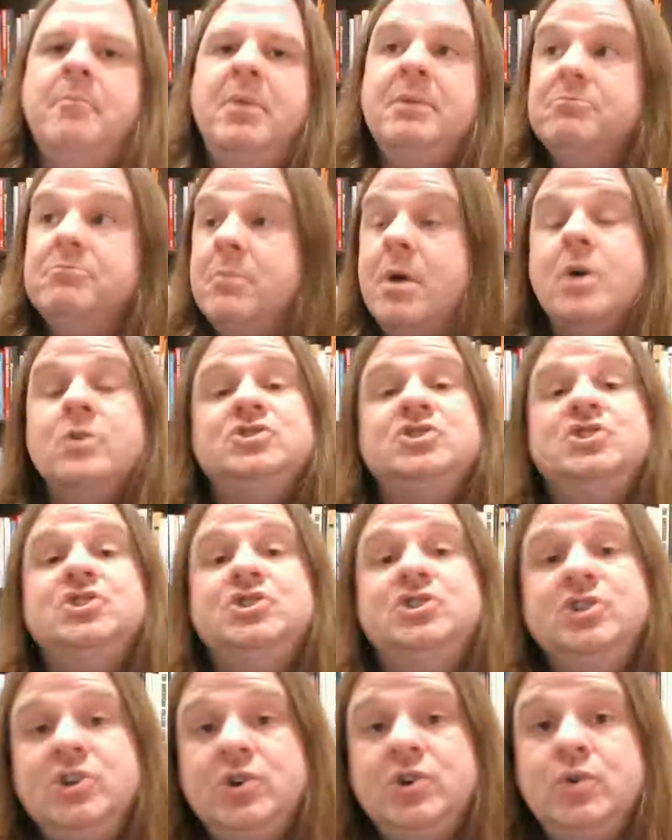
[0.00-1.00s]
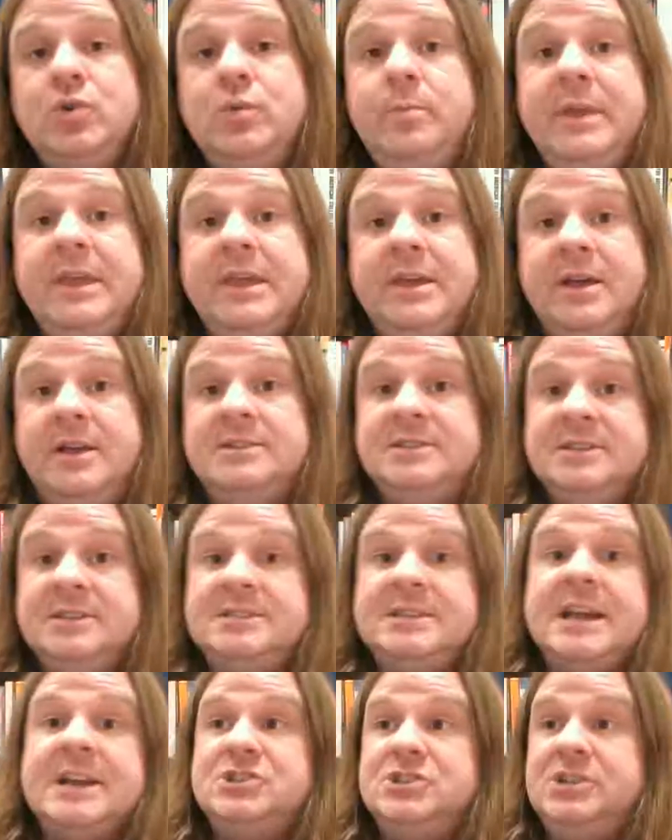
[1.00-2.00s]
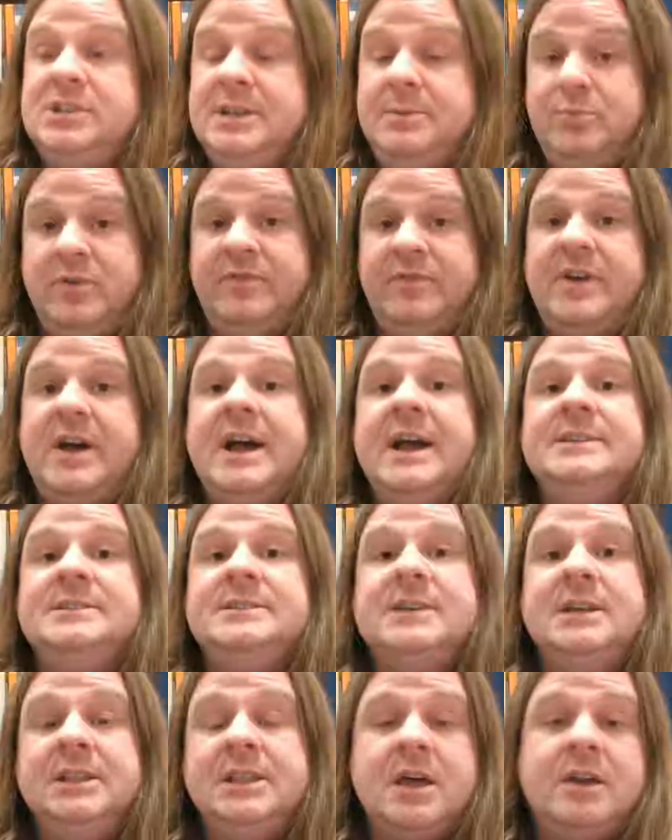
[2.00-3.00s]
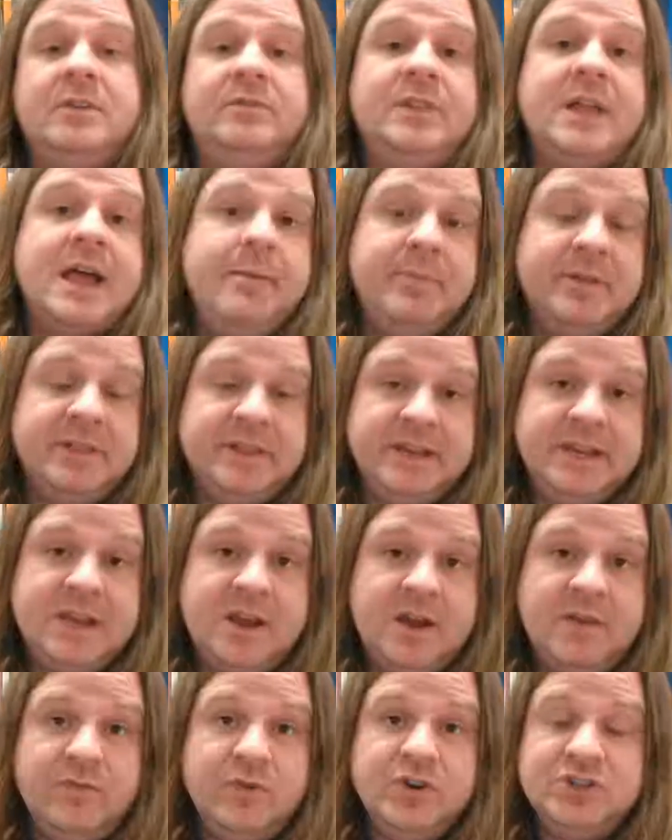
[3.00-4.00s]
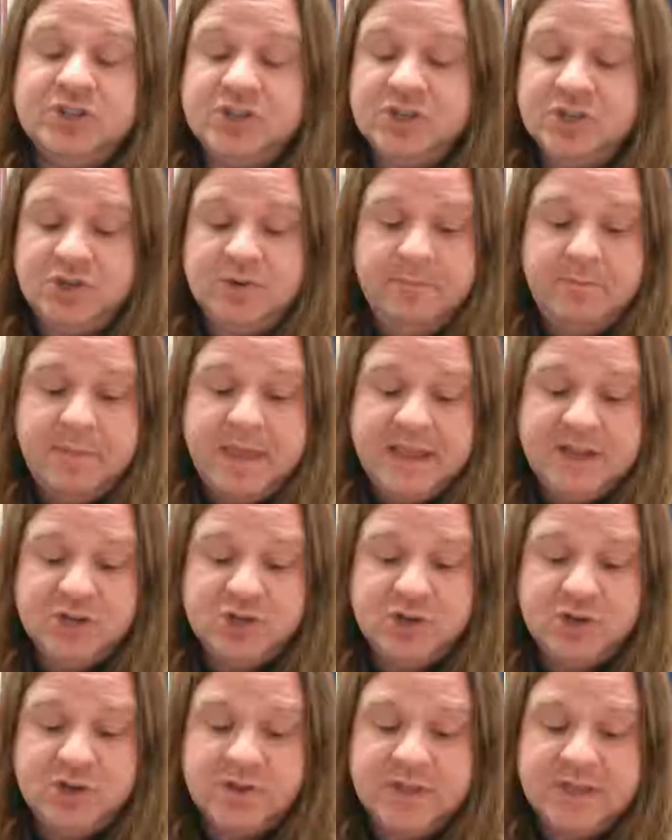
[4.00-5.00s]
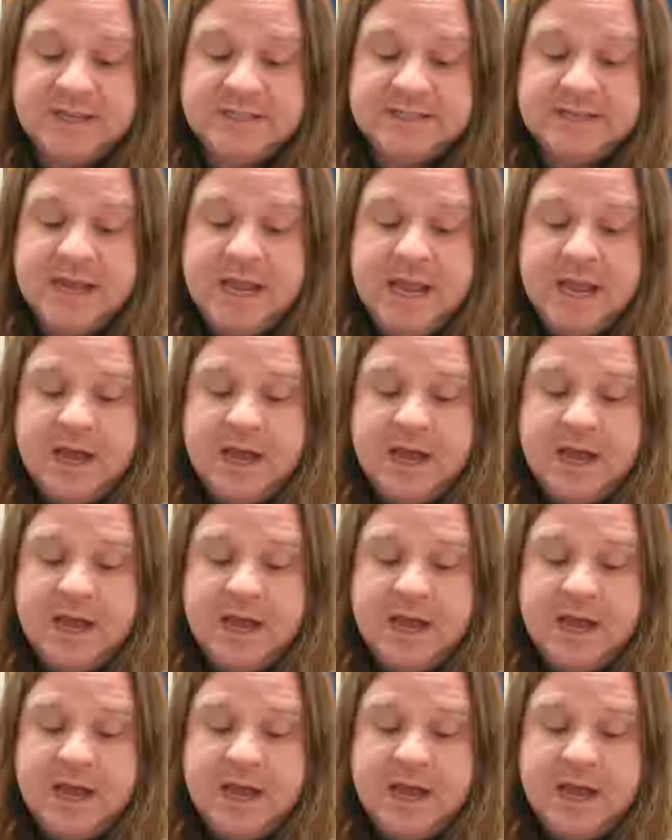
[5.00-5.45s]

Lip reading: but most do, because this actually provides a lot of liability coverage and making sure that